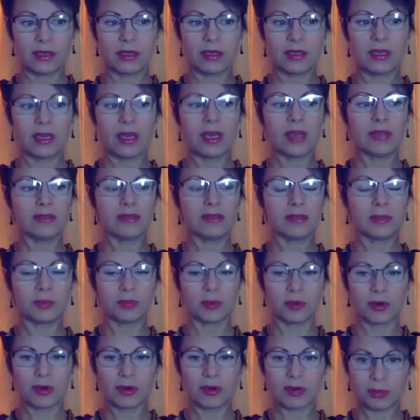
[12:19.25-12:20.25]
Yes, the
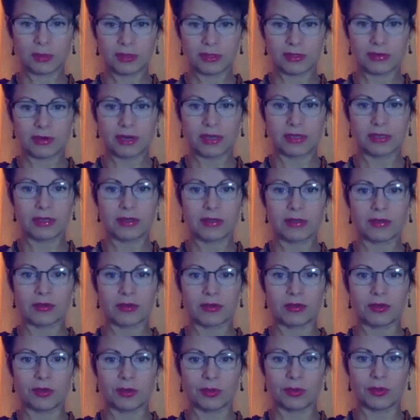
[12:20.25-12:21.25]
program is running
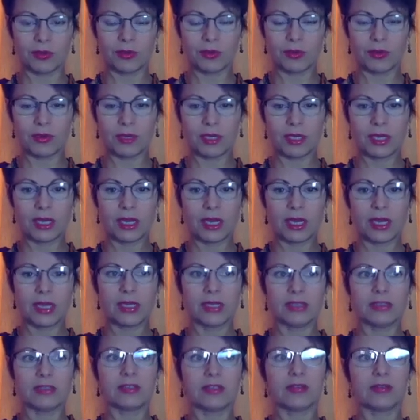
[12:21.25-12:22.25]
through you.
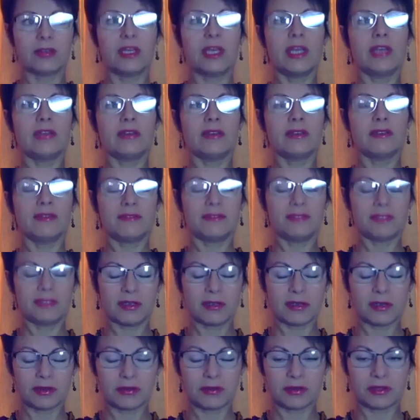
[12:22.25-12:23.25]
It's creating a
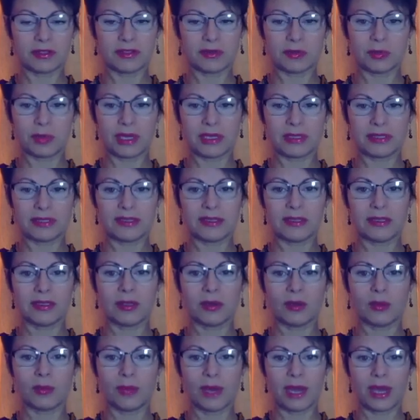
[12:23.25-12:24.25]
physical response in
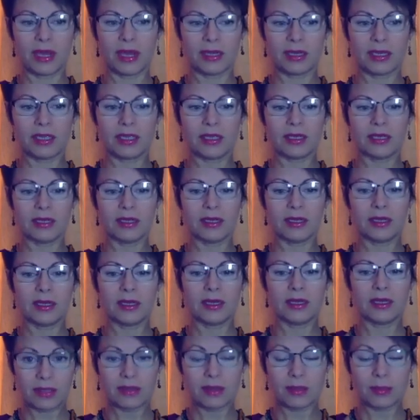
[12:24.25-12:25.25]
your body.
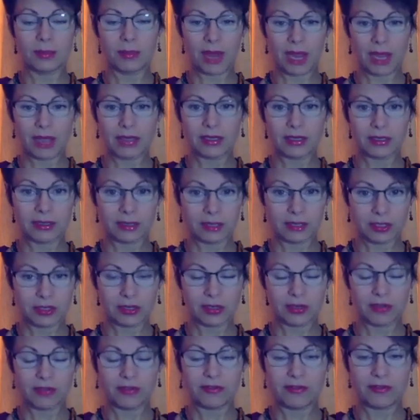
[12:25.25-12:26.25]
The body
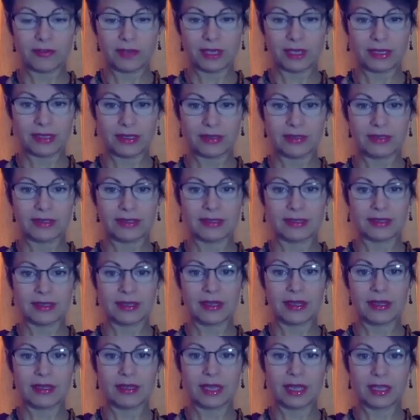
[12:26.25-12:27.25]
literally feels
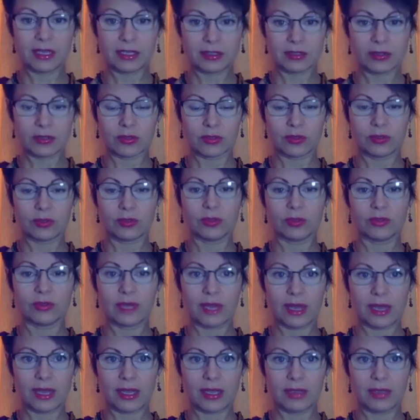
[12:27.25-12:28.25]
like it's going to die.